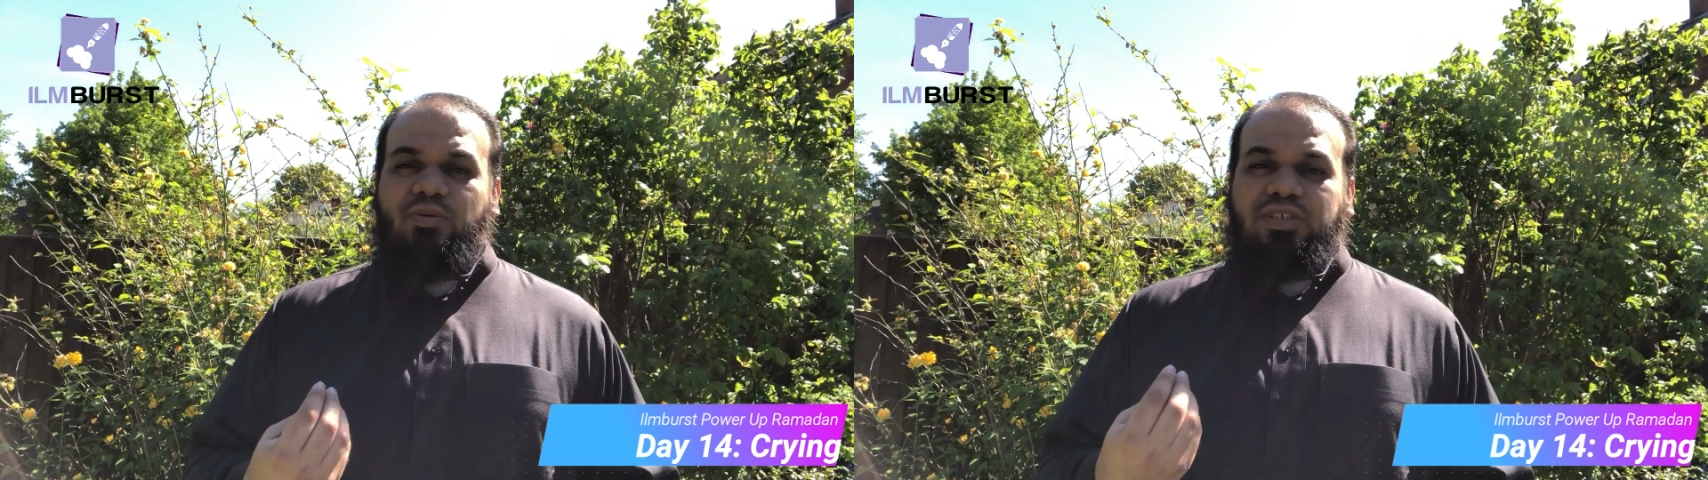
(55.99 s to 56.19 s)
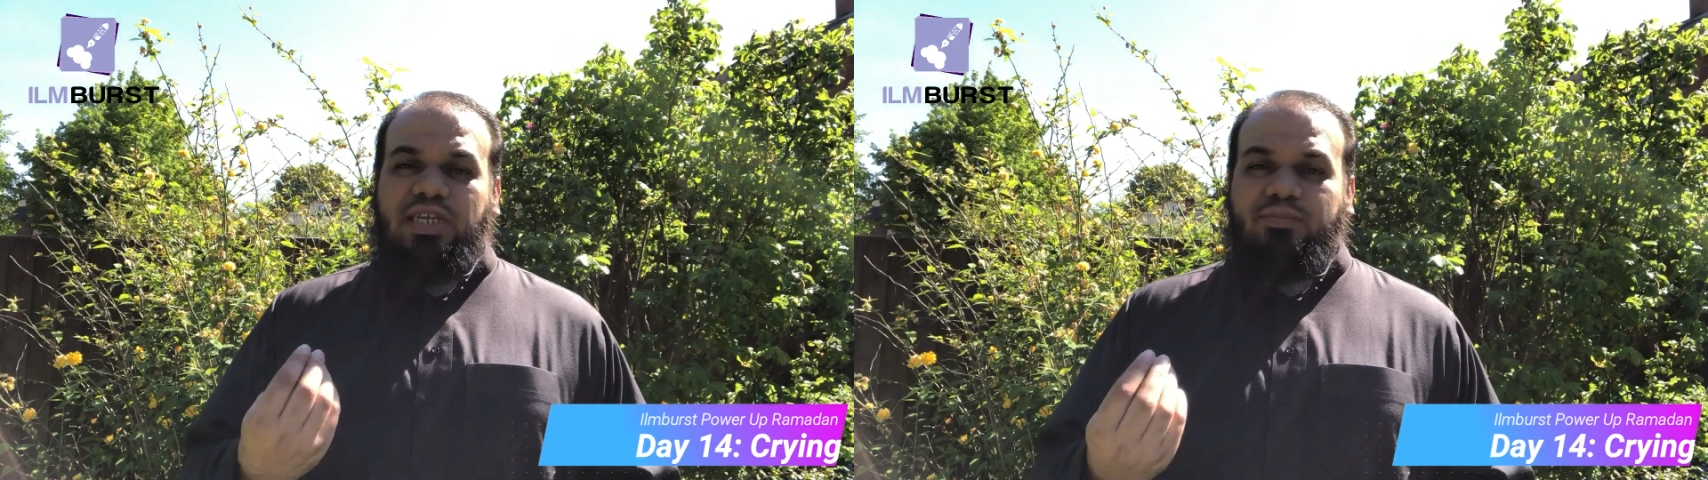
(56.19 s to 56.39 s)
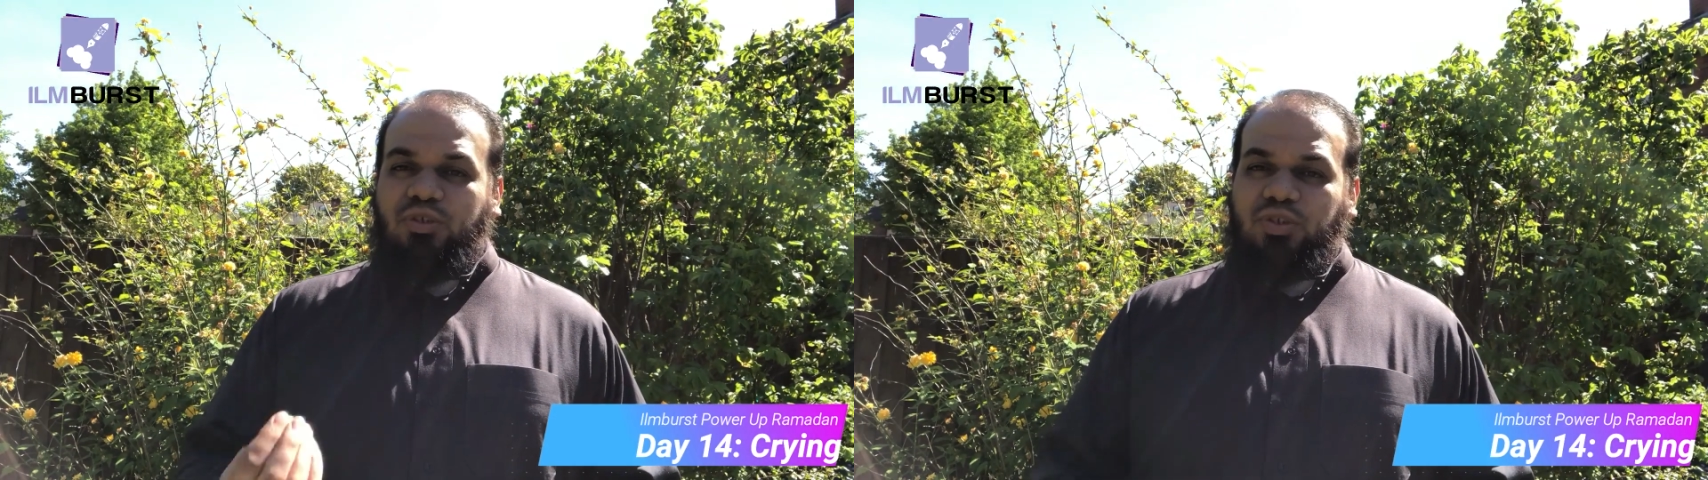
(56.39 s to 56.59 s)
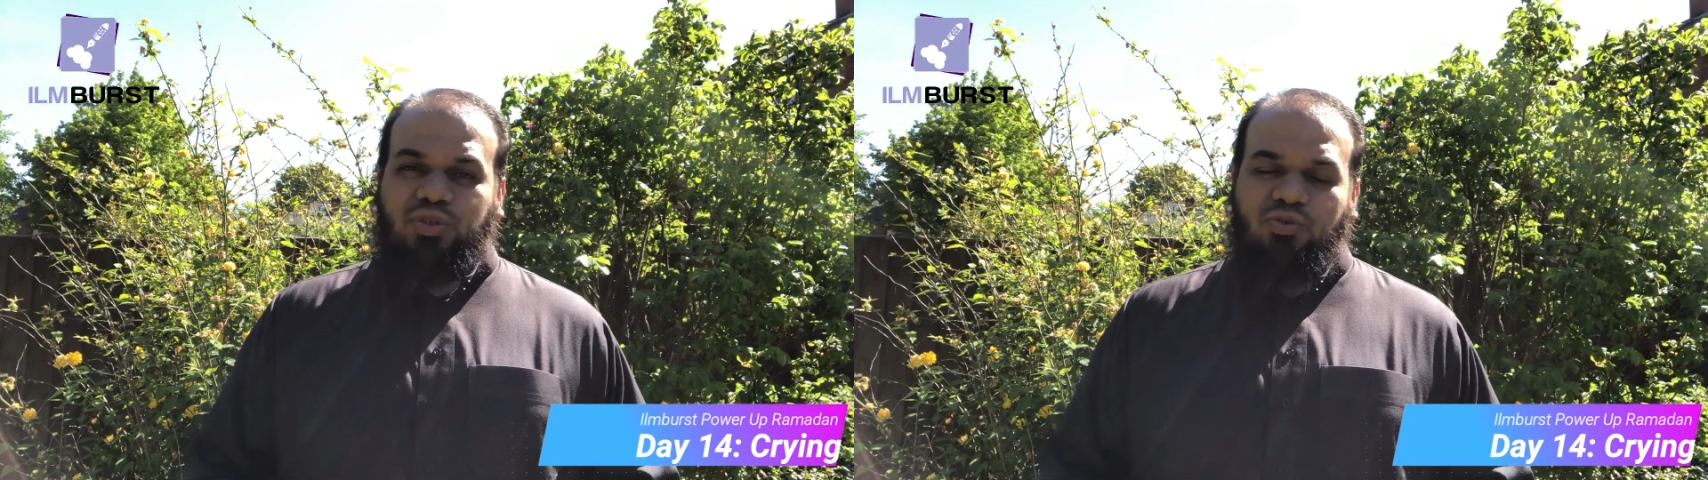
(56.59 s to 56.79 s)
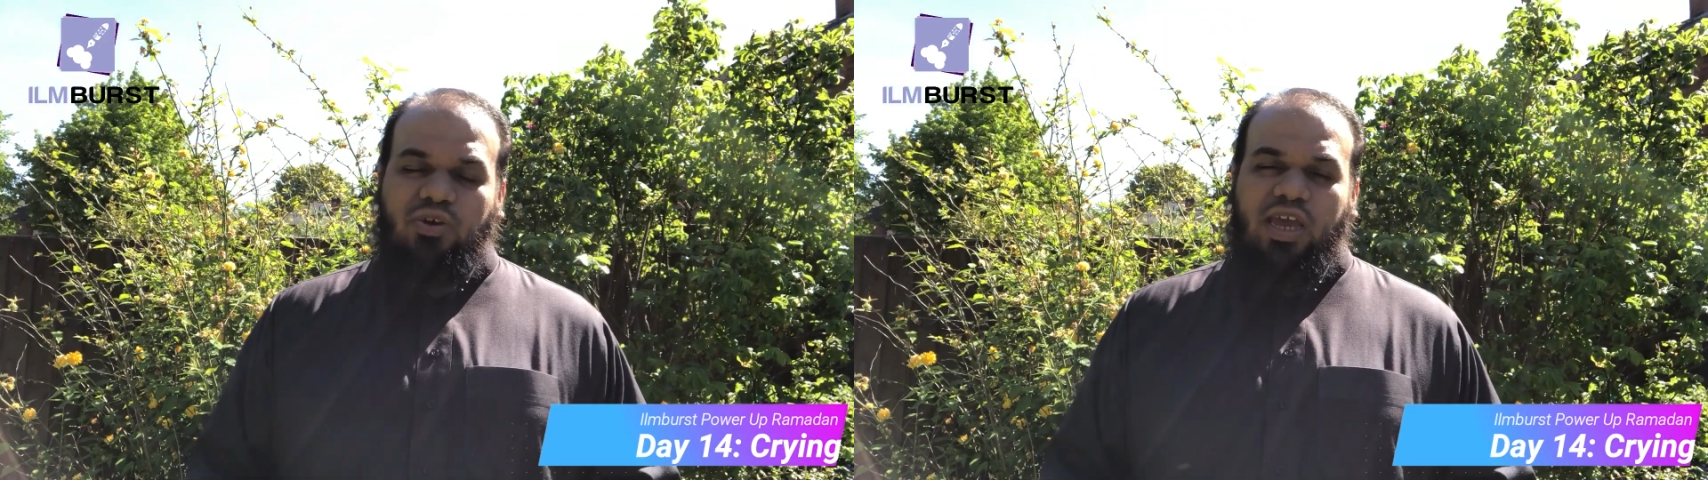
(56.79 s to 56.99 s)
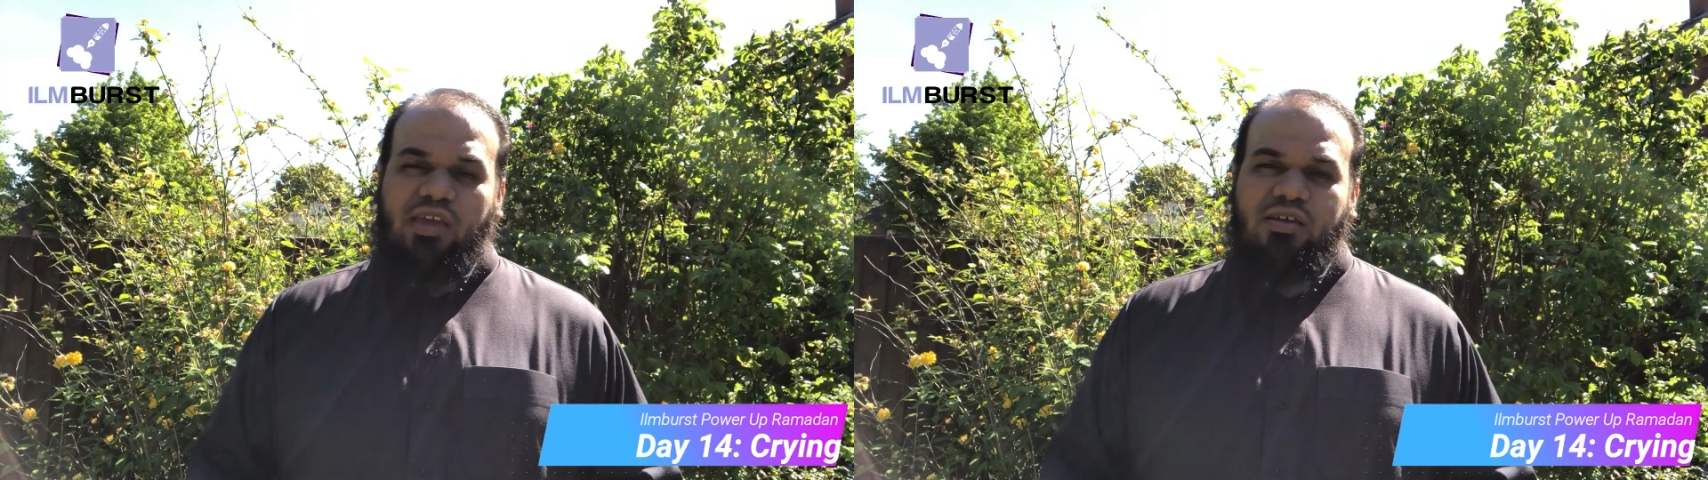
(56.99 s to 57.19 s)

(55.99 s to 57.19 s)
wasallam used to cry.